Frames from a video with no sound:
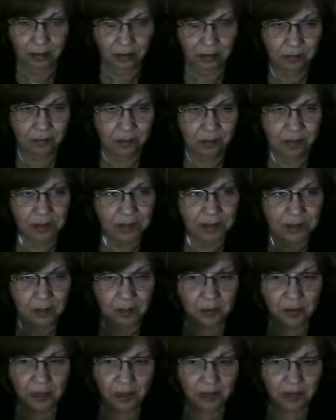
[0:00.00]
like
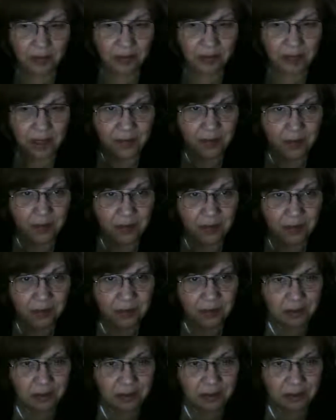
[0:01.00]
somebody in the government
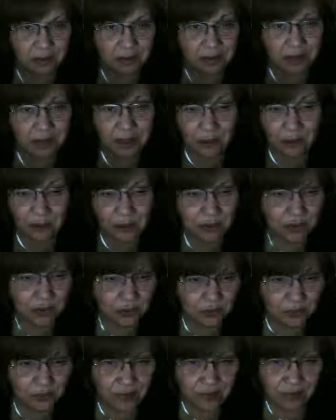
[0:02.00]
that does Secret
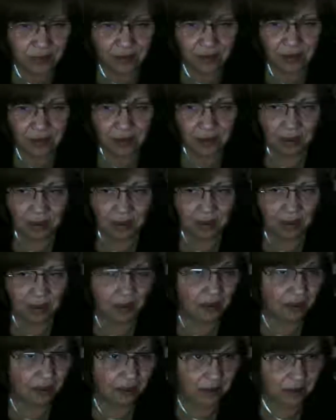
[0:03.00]
Service,
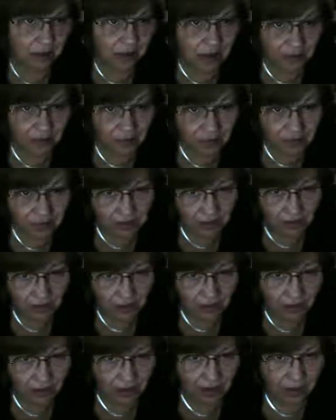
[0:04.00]
like a Navy
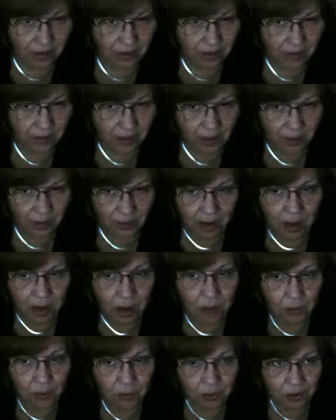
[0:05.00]
SEAL, like a
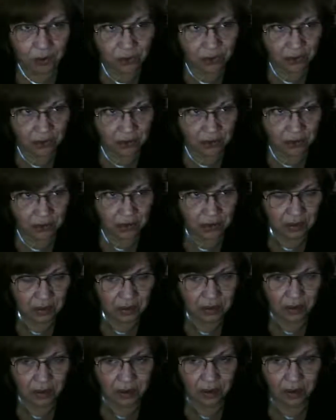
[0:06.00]
power person,
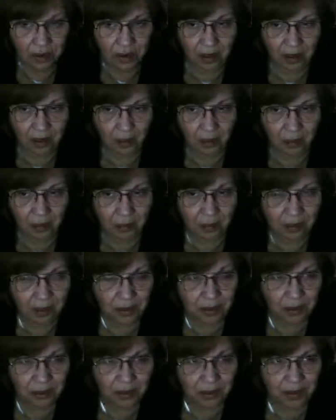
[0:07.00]
but
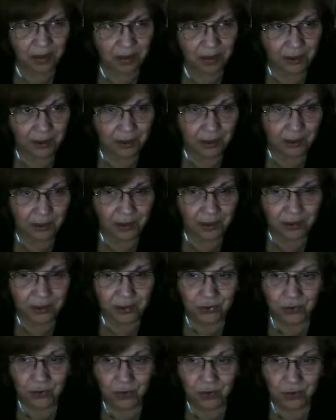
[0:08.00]
lived like a
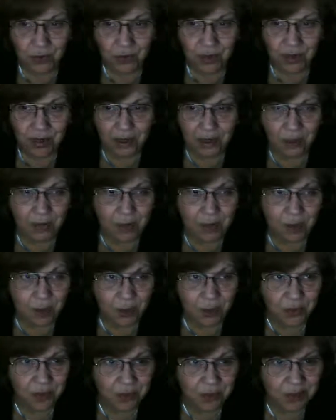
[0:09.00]
traditional normal life and
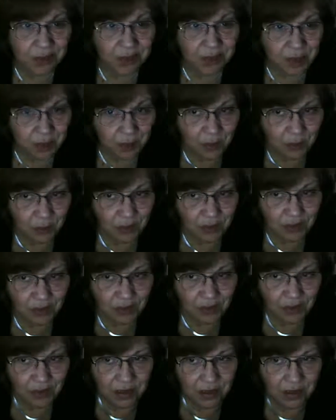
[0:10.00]
helped all his
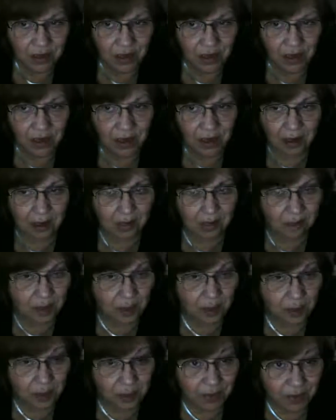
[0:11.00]
neighbors.
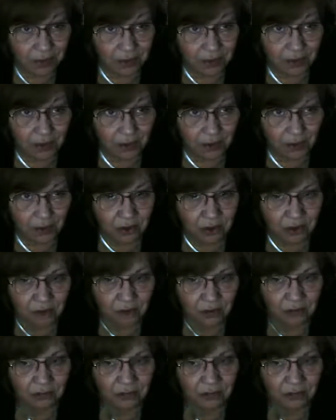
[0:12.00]
Very mechanical.